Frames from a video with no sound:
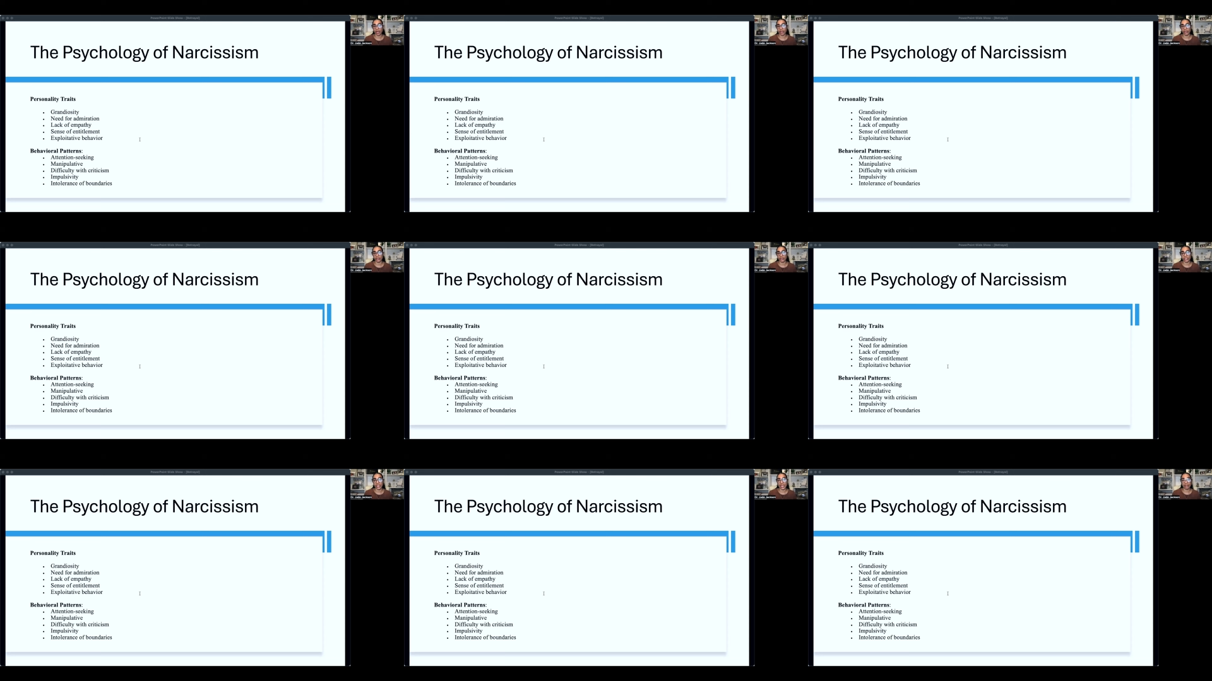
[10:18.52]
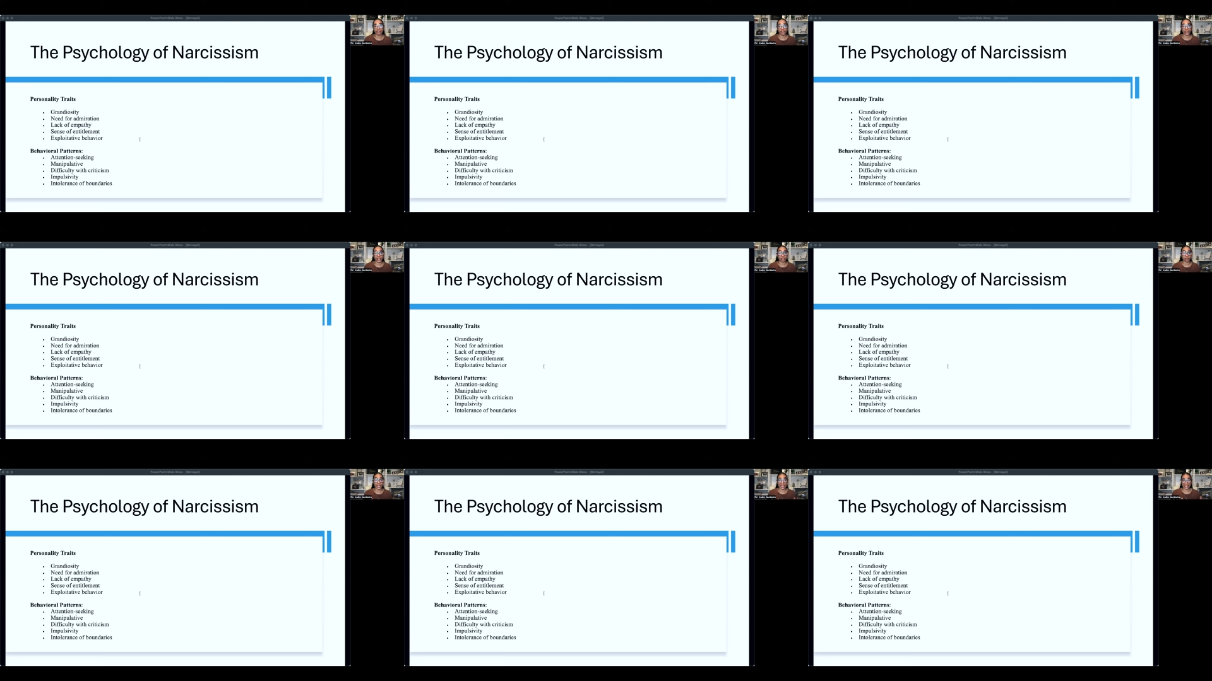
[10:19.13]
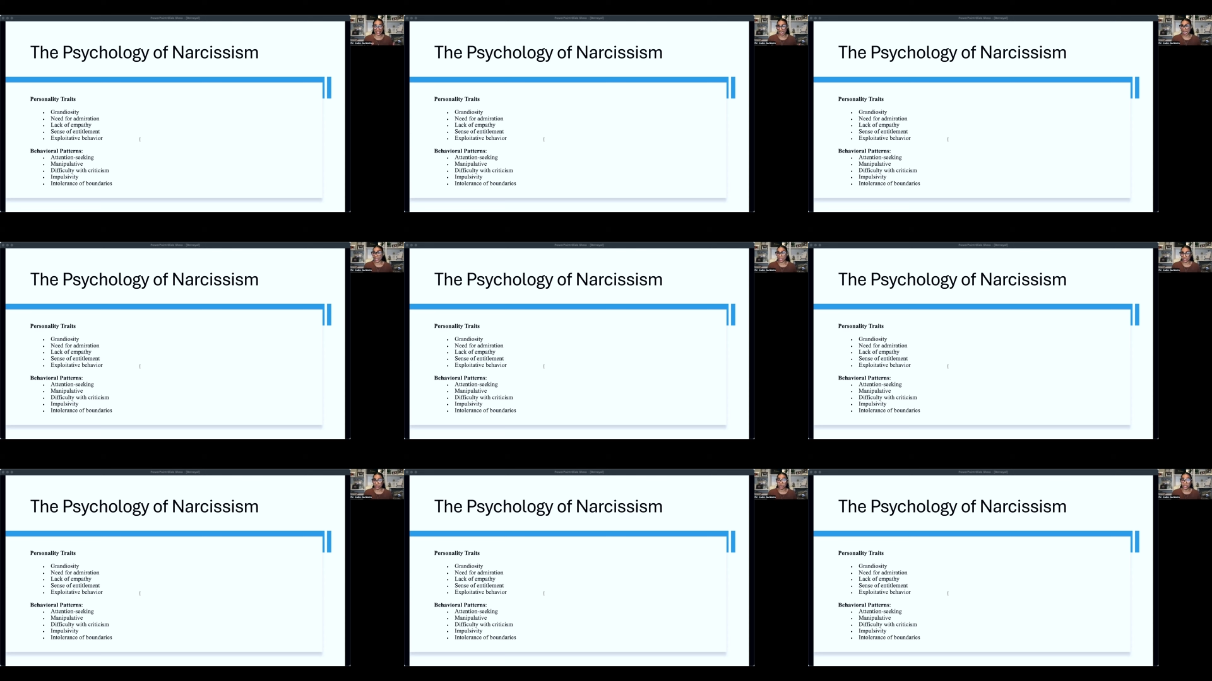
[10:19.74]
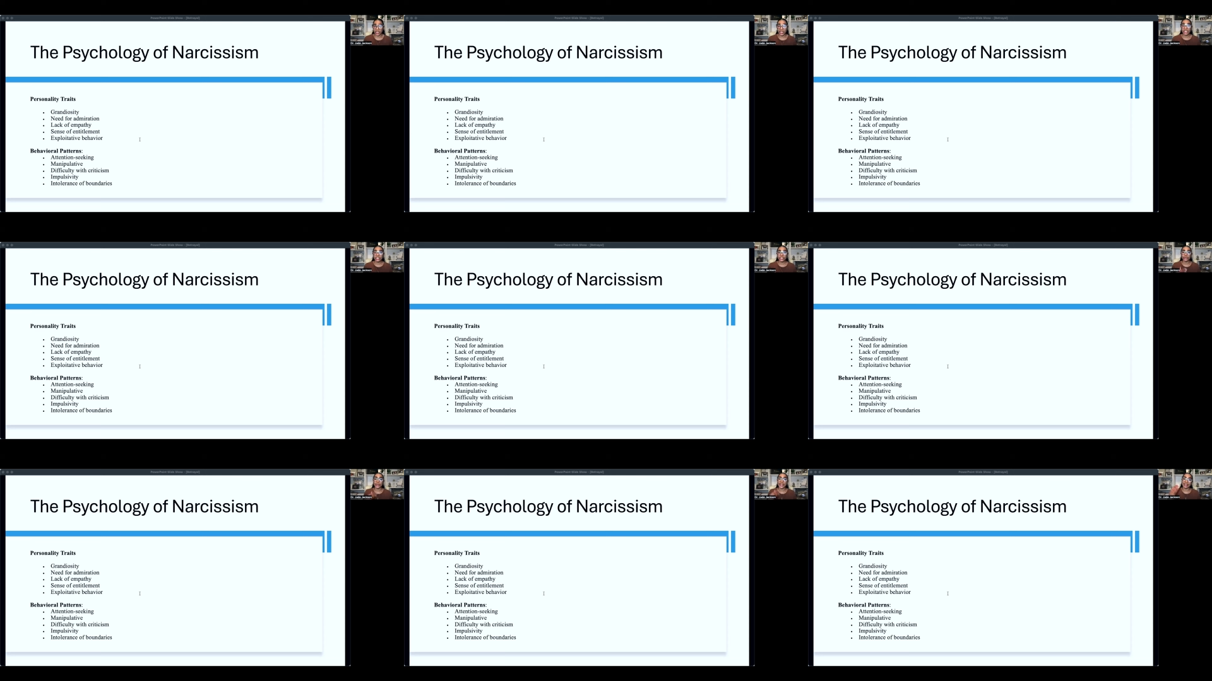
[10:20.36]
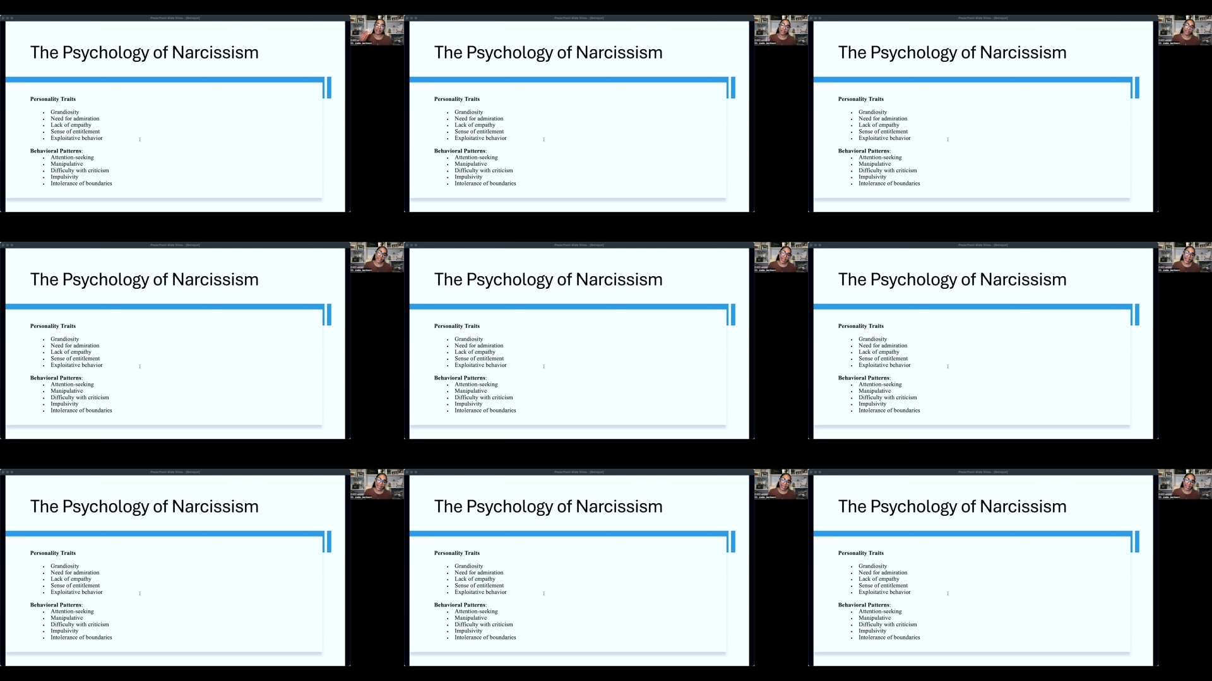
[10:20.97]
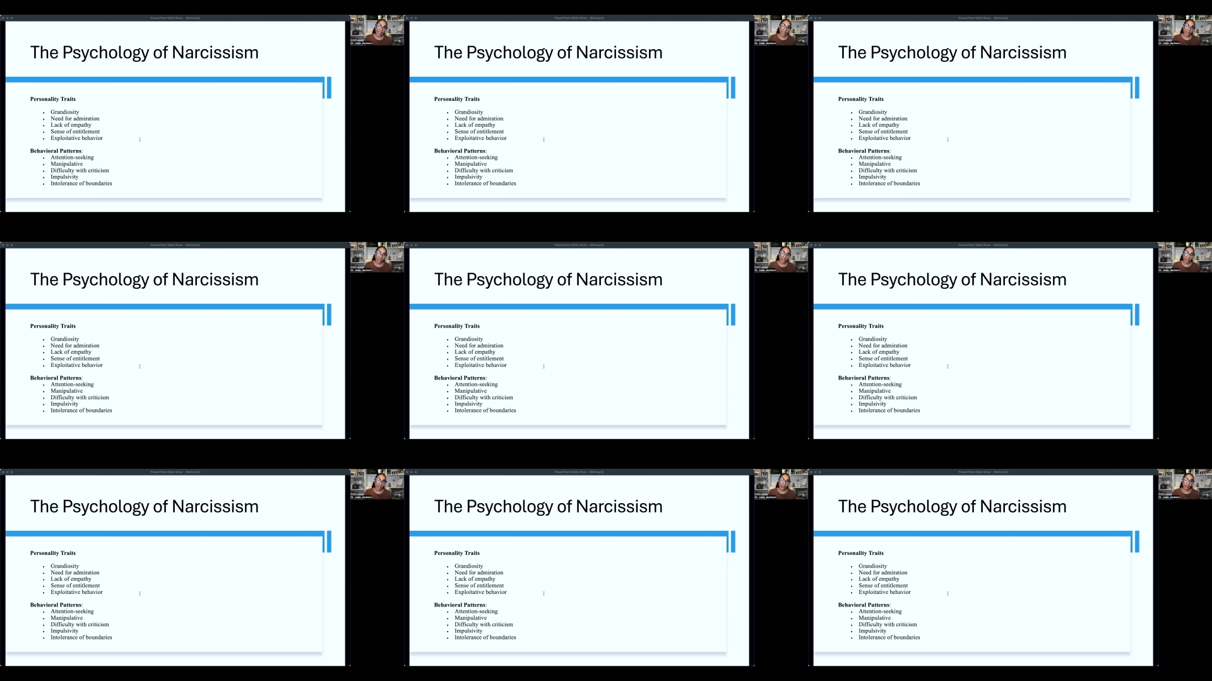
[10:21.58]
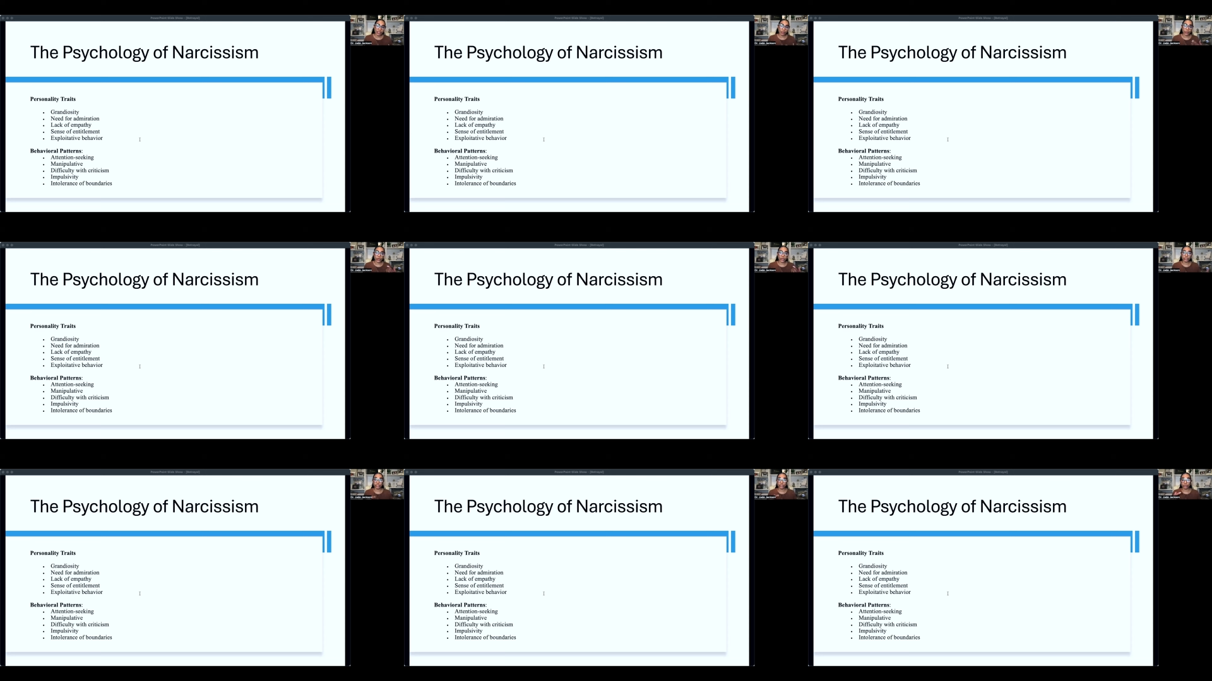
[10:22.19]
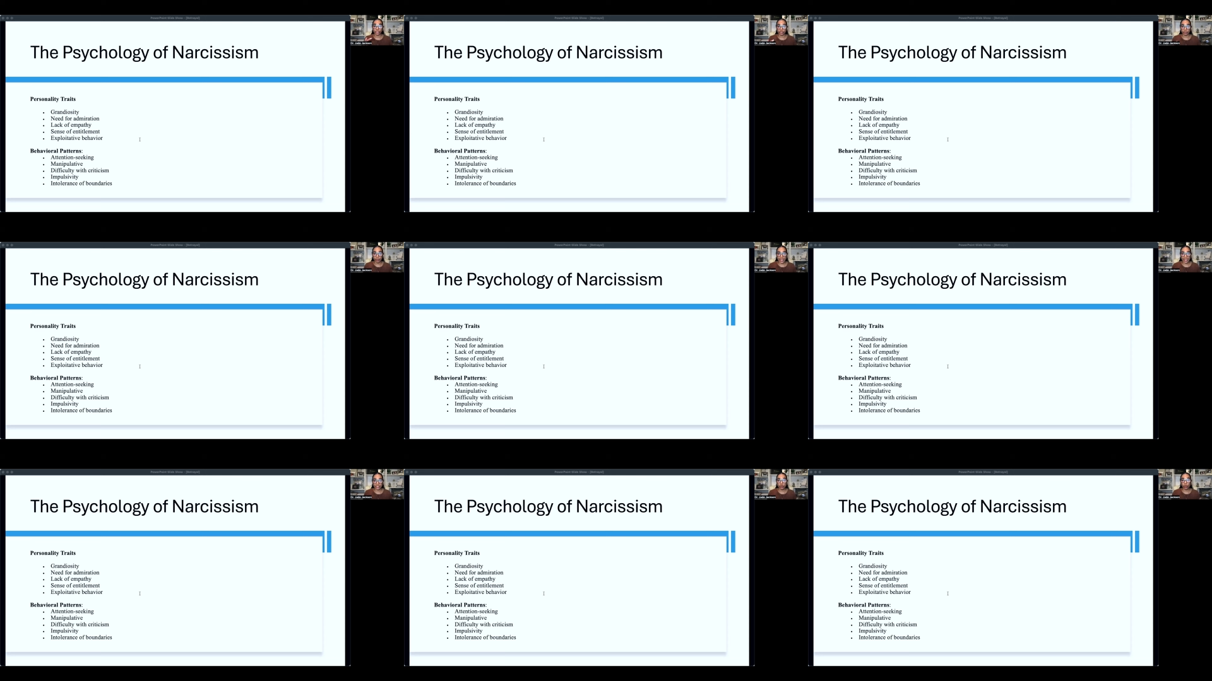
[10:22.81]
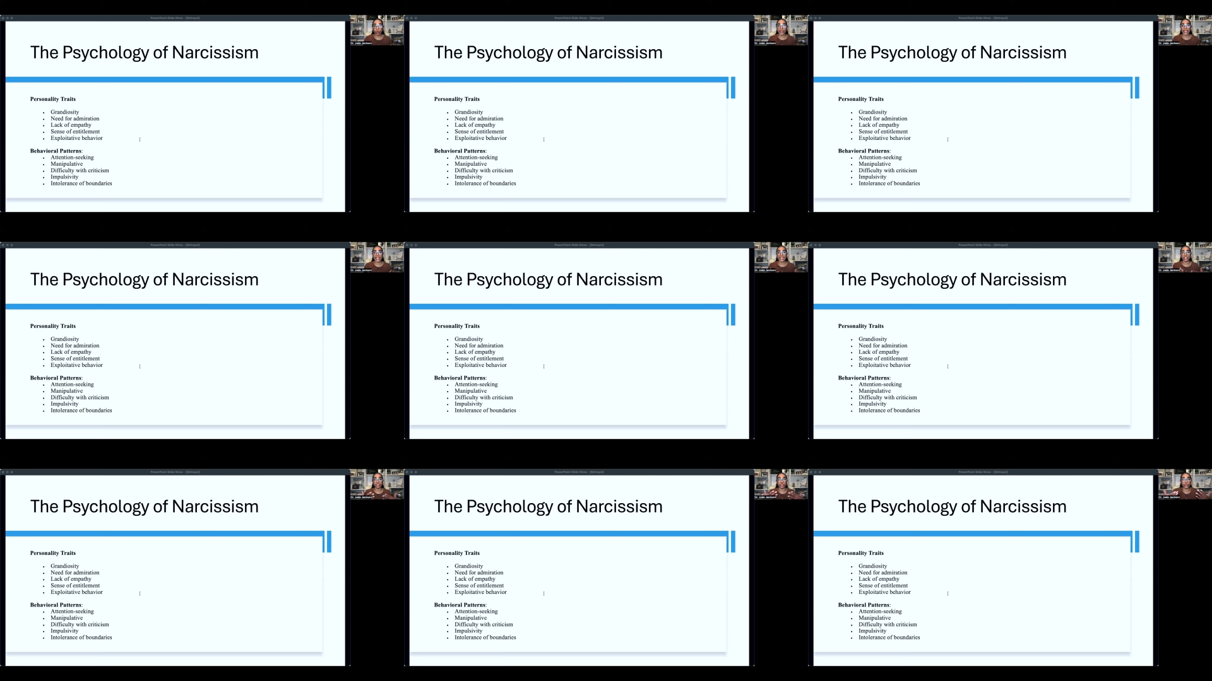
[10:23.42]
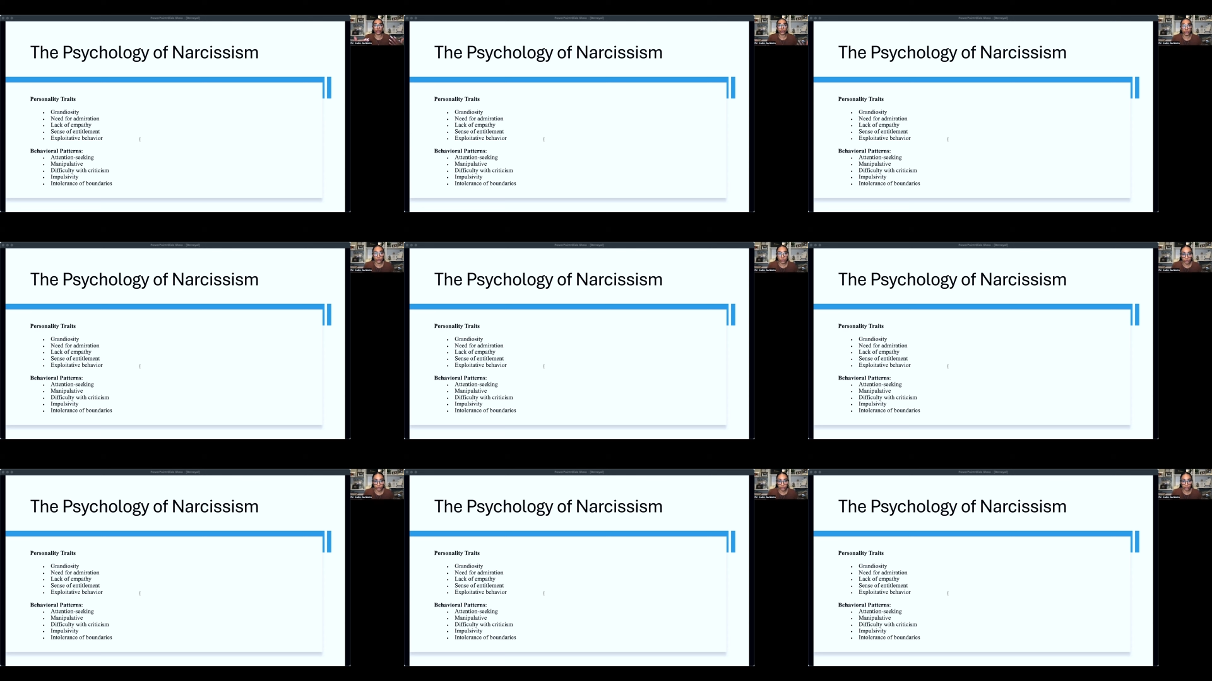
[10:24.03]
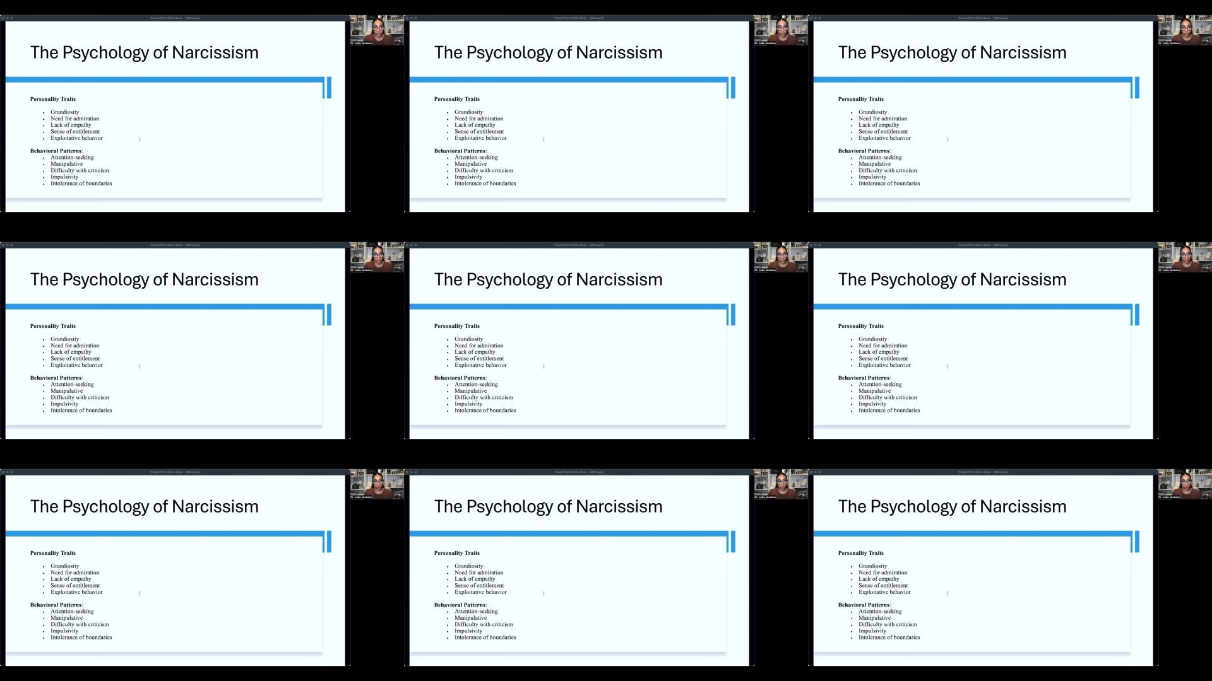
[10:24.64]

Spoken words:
Nobody's mouth can be seen.